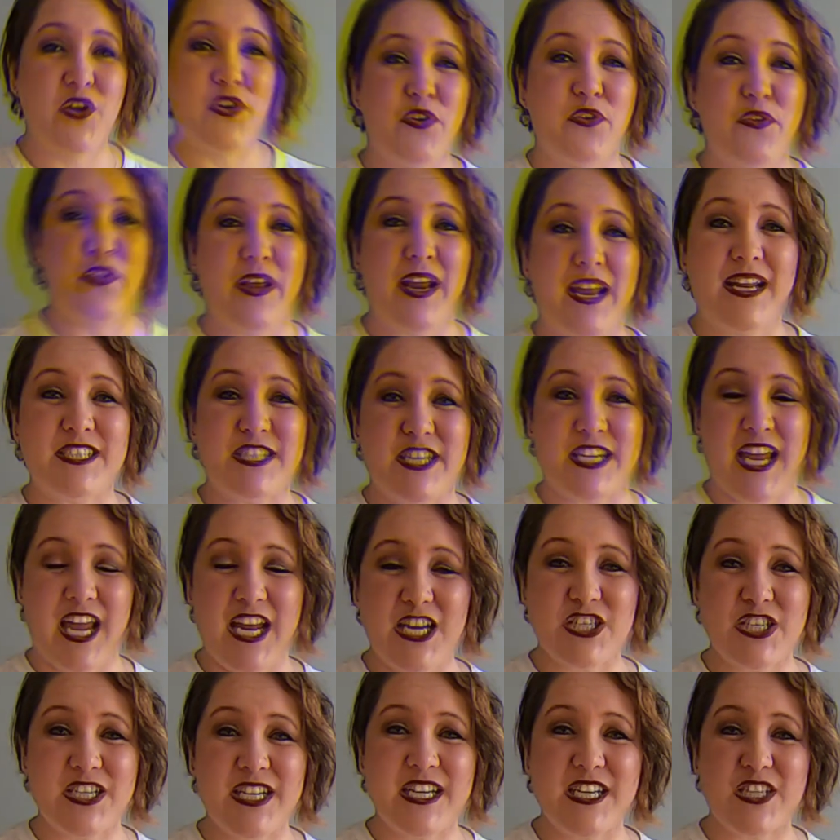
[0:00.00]
through the
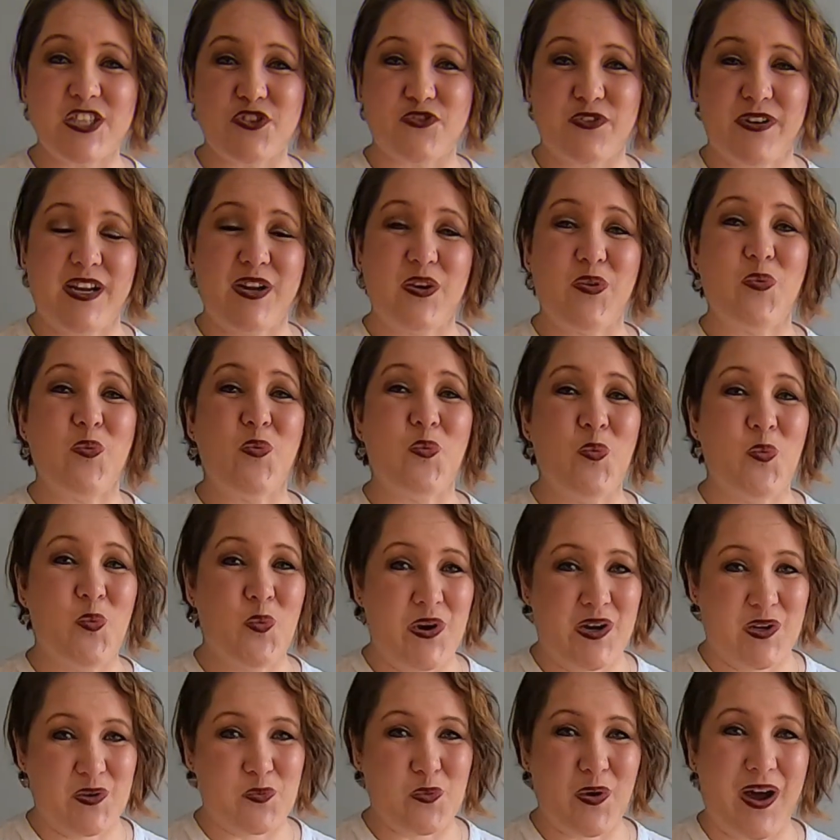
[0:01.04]
education industry
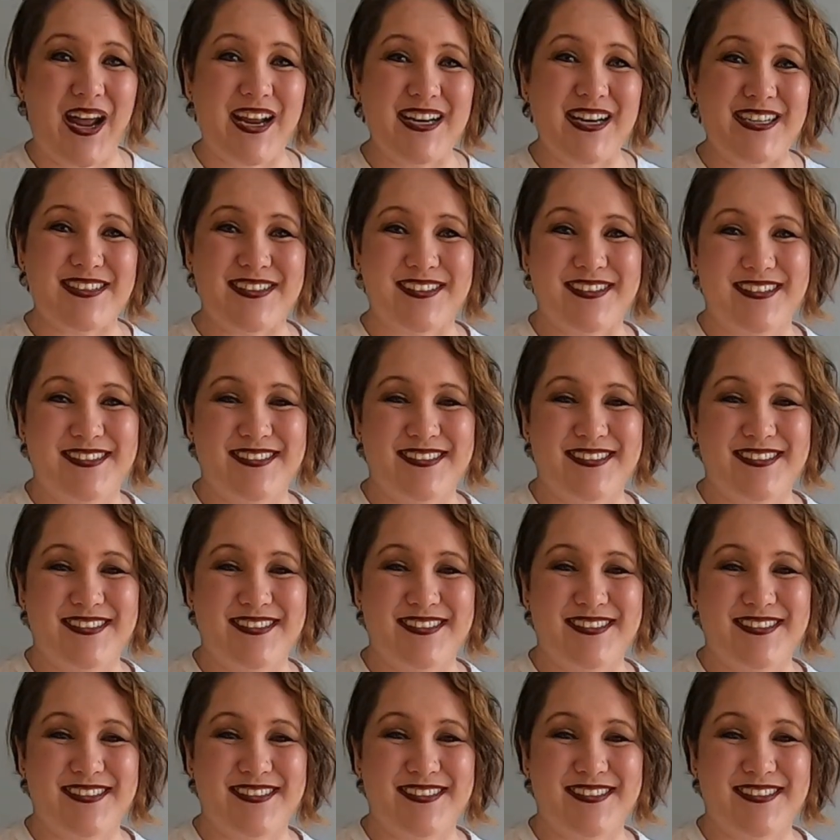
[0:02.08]
worldwide.